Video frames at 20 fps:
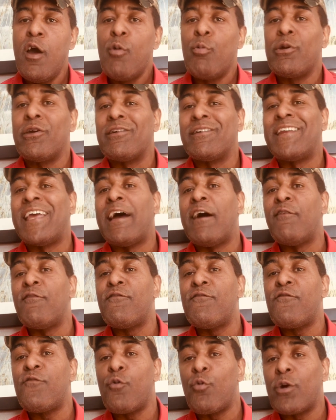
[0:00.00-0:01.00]
We are now
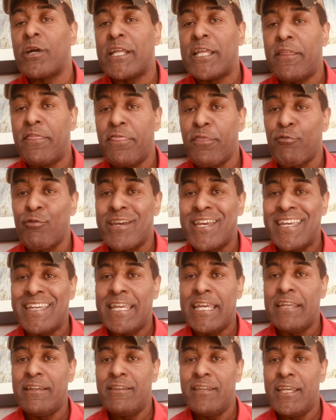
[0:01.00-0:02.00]

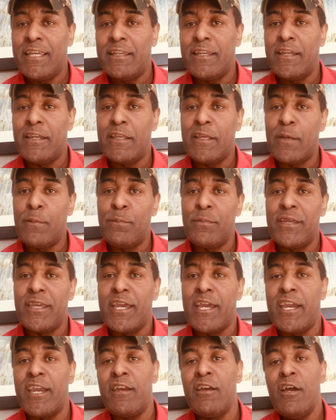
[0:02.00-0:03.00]
43-18 in the
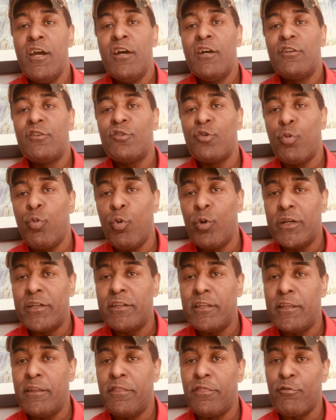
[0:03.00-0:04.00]
NBA.
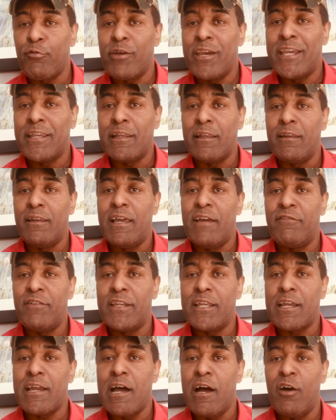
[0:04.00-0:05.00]

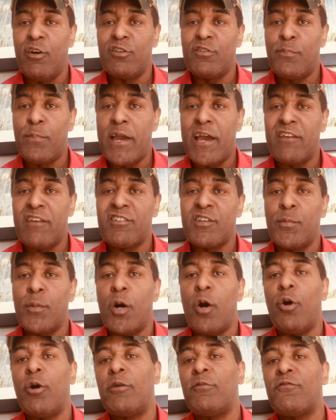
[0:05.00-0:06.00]
23-11 in college
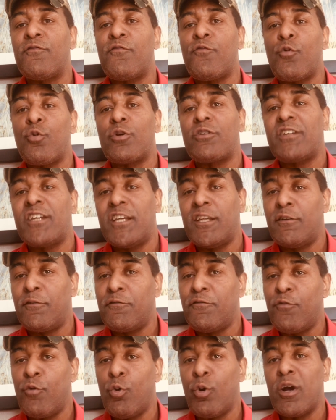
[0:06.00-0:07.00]
basketball and
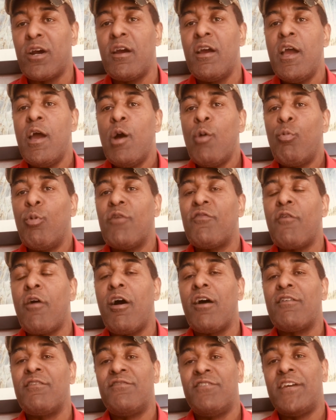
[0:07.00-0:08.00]
14-4 with
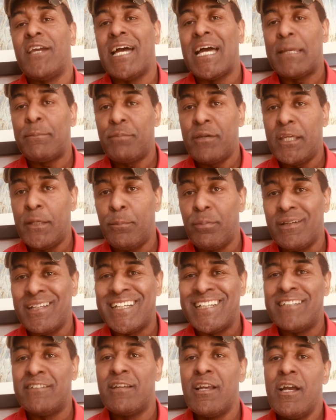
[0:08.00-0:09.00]
our VIP
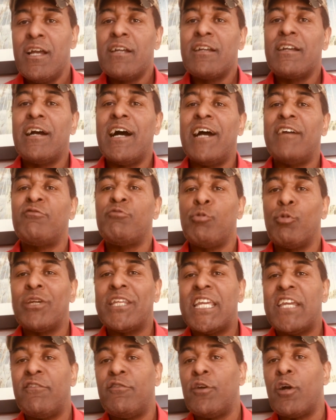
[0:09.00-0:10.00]
plays. Guys, we want to
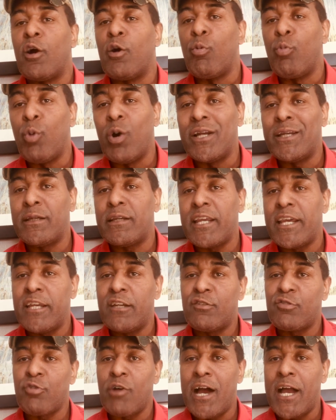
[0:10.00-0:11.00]
give you our one-day
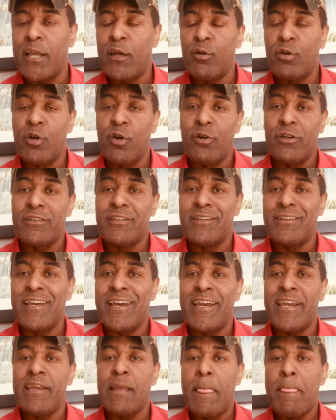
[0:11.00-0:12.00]
trial going
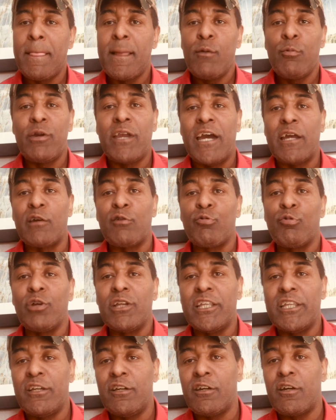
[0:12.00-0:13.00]
today. We got a
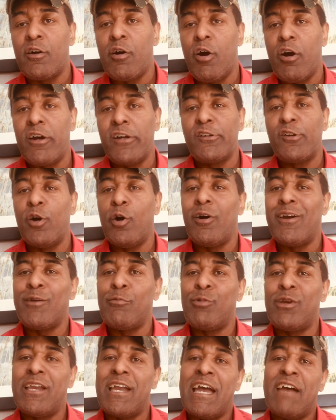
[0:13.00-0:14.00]
really good card going.
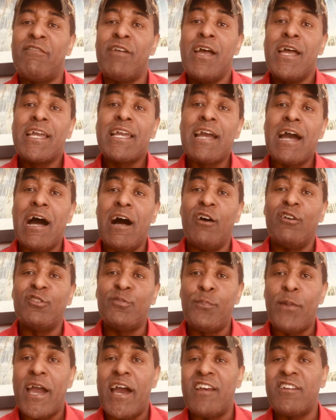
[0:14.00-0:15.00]
We have
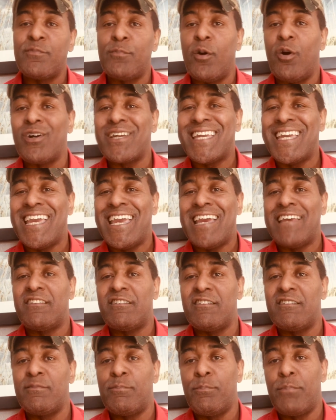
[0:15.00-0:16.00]
college basketball,
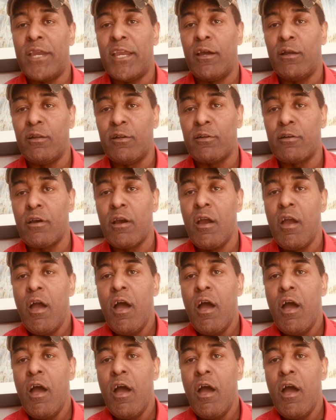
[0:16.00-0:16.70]
Kansas, Baylor.